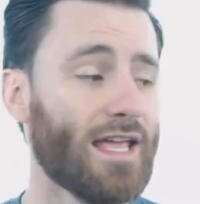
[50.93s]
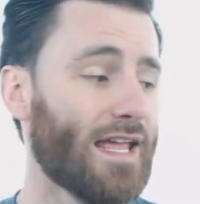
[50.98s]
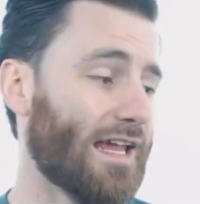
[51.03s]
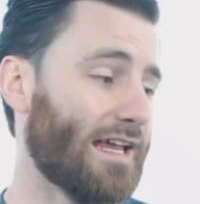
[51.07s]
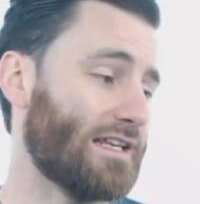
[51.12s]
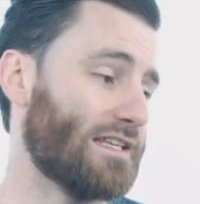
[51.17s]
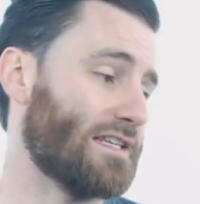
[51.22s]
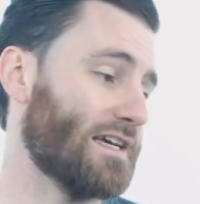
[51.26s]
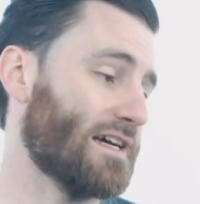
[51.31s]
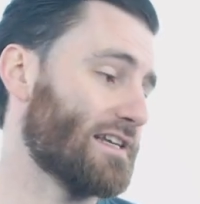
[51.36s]

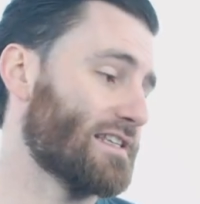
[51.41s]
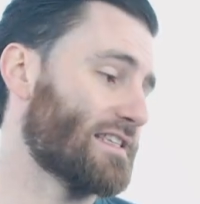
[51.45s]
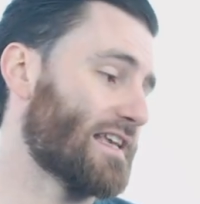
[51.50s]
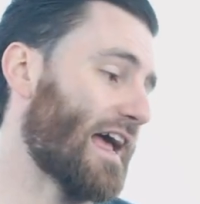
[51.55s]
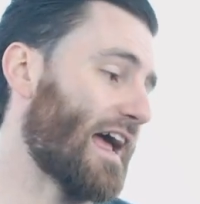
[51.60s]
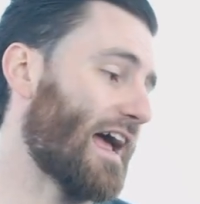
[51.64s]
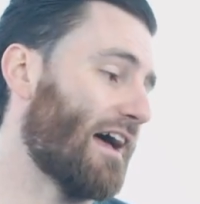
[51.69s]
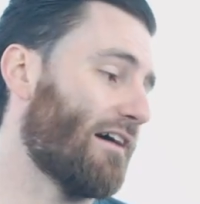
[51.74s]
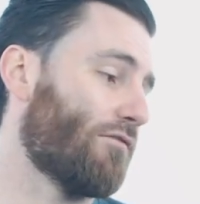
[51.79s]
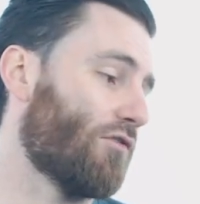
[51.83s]
It does
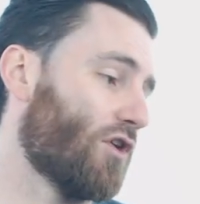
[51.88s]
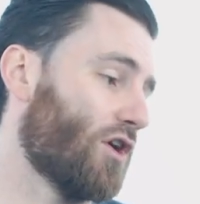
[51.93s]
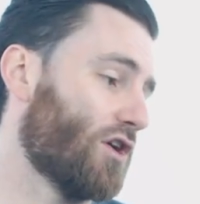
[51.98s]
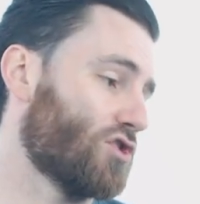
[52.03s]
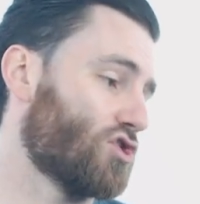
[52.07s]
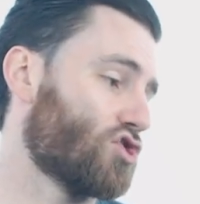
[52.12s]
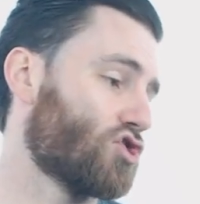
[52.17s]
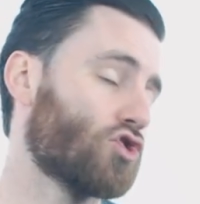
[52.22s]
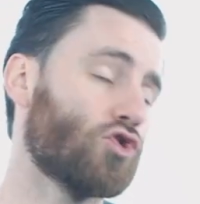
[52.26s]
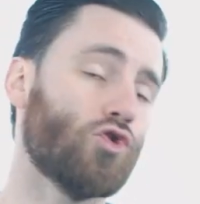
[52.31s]
have
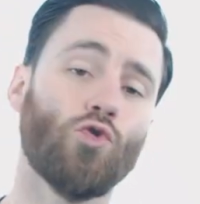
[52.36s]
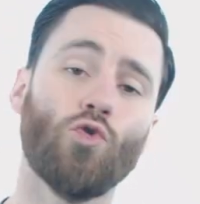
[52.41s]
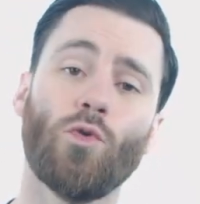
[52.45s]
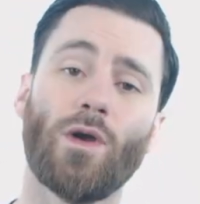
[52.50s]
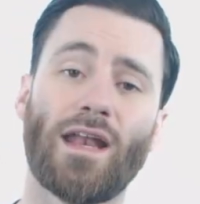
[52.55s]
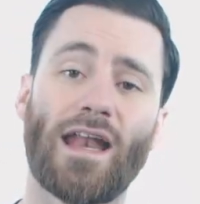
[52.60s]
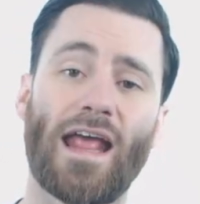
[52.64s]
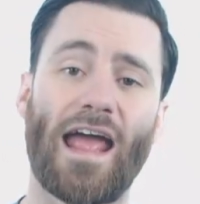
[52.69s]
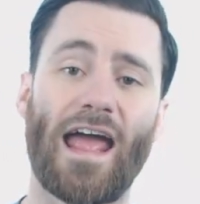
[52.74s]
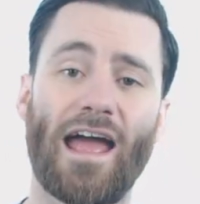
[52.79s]
a two
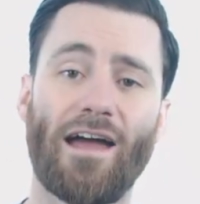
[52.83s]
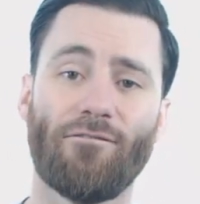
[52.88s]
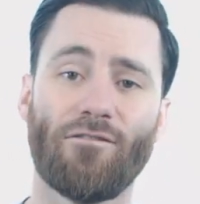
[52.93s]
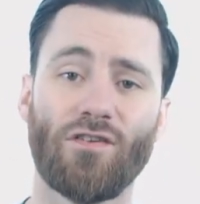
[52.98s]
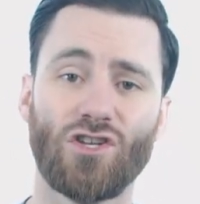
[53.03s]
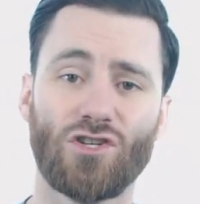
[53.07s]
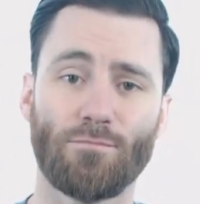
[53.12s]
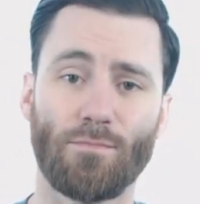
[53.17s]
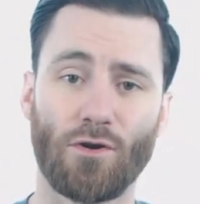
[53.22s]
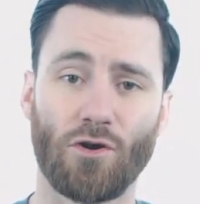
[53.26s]
and a half
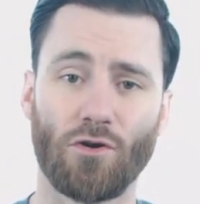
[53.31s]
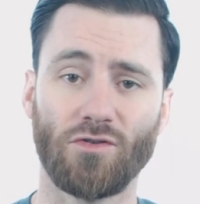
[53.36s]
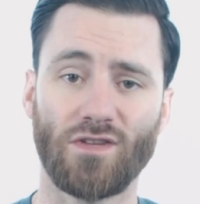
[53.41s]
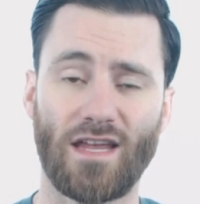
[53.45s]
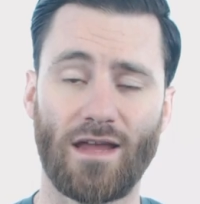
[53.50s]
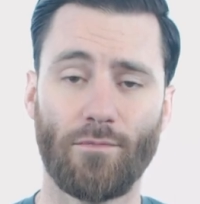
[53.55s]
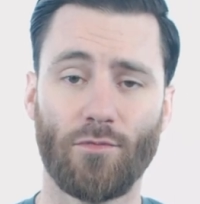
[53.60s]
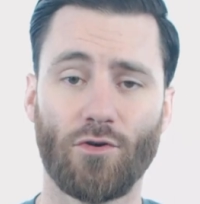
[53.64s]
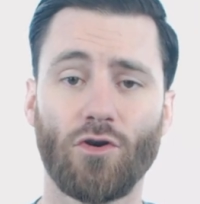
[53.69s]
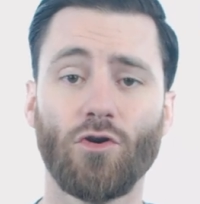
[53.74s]
inch barrel
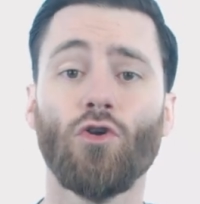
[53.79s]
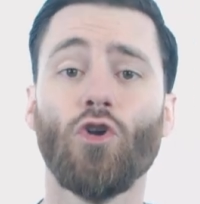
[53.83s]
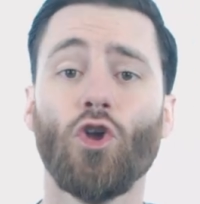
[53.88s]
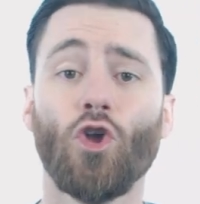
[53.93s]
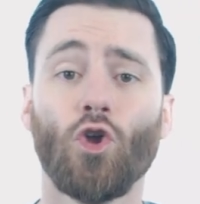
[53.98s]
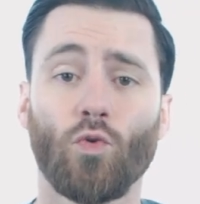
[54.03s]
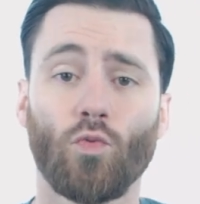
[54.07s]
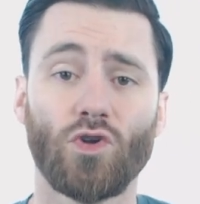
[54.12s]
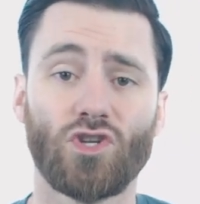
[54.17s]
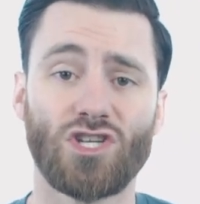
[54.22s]
diameter,
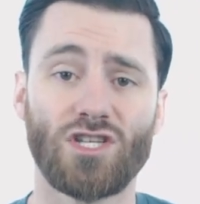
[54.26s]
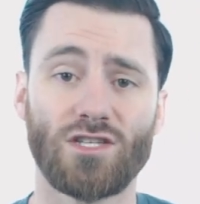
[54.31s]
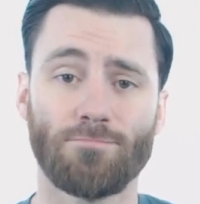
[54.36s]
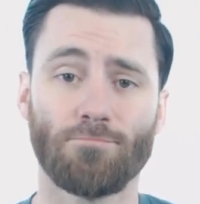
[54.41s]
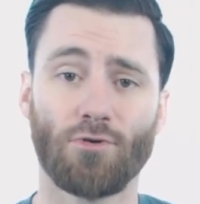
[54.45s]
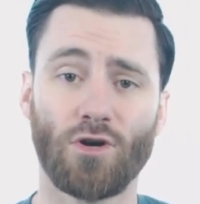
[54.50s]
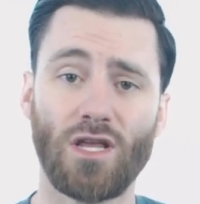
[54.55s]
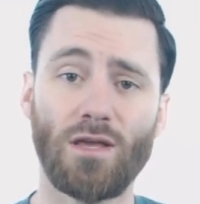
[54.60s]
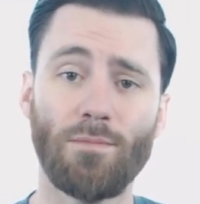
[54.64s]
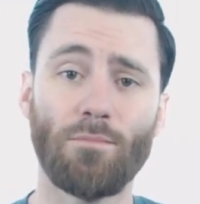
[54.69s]
which is
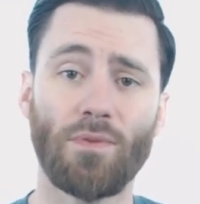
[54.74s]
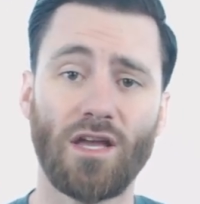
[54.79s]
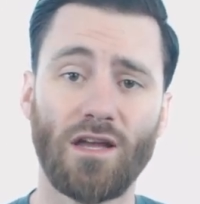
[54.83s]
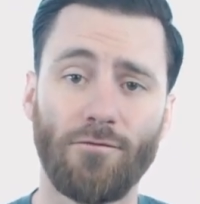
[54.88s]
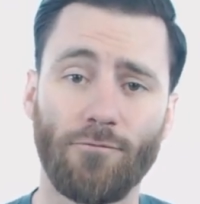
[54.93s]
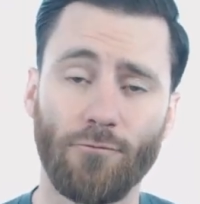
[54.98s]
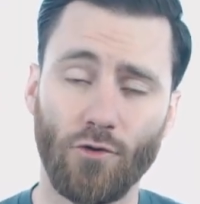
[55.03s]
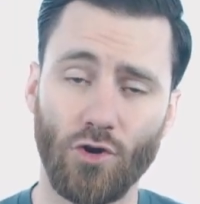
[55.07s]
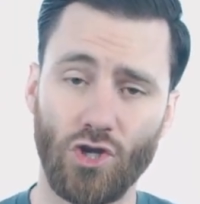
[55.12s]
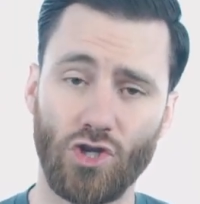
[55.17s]
pretty
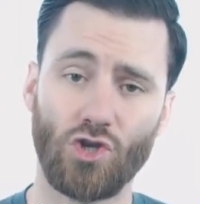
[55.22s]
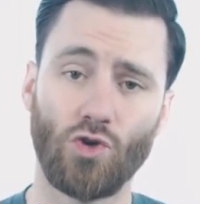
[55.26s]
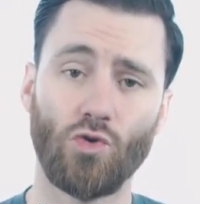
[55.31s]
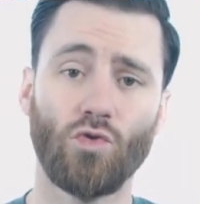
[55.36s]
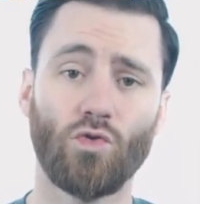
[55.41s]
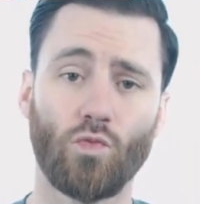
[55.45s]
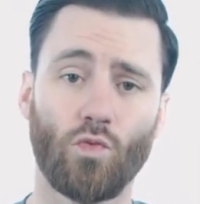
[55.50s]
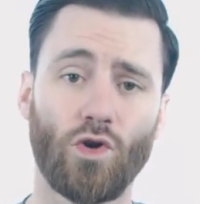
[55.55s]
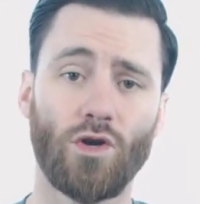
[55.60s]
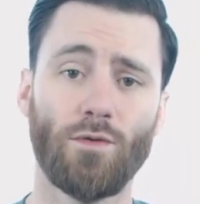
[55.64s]
big for a
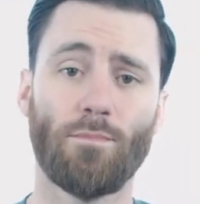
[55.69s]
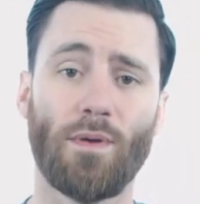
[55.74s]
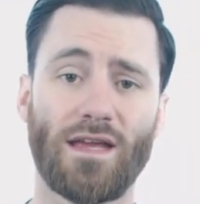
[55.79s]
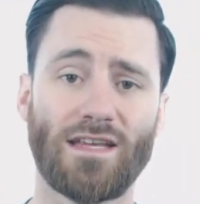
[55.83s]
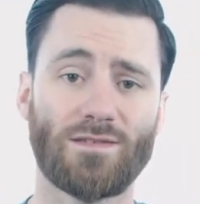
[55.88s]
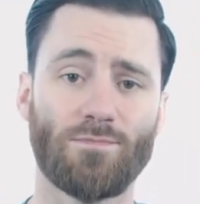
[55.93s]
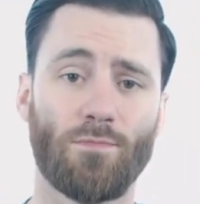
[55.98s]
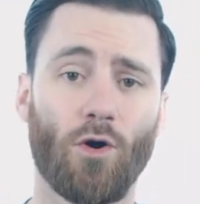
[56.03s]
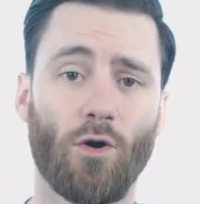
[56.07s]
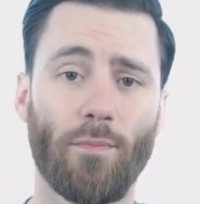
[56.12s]
youth wood
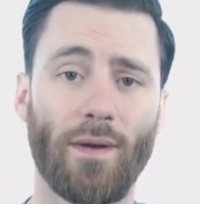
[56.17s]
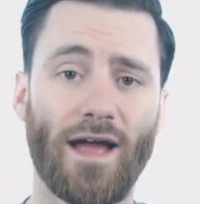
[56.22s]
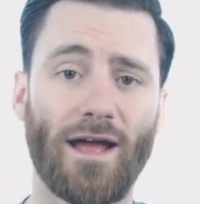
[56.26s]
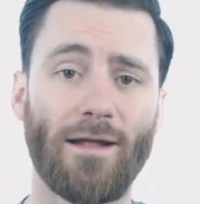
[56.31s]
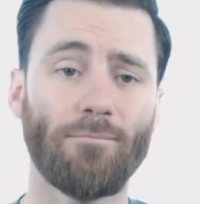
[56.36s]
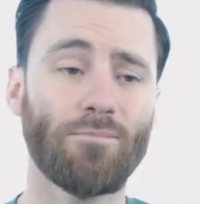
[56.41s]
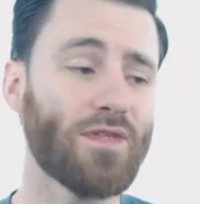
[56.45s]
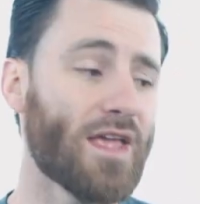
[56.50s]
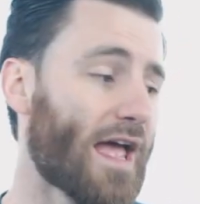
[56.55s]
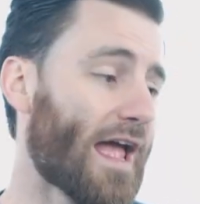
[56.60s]
baseball
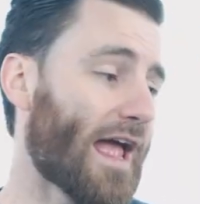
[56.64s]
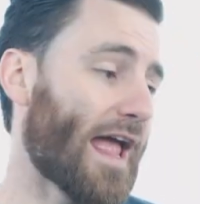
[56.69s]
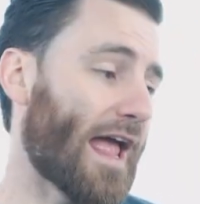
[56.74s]
bat.